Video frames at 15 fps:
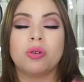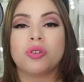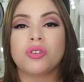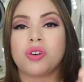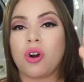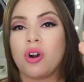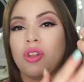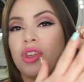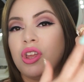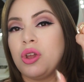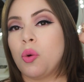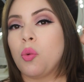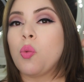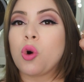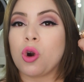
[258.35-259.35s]
Those are
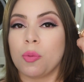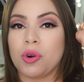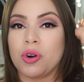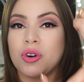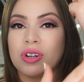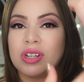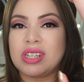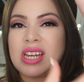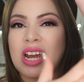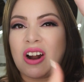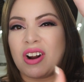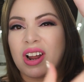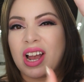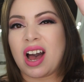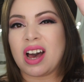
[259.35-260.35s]
the warmer
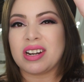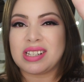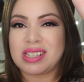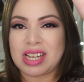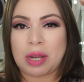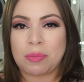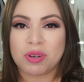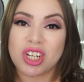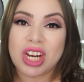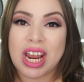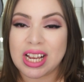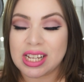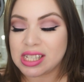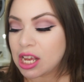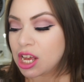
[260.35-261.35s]
terracotta type
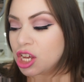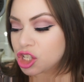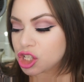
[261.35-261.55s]
shades.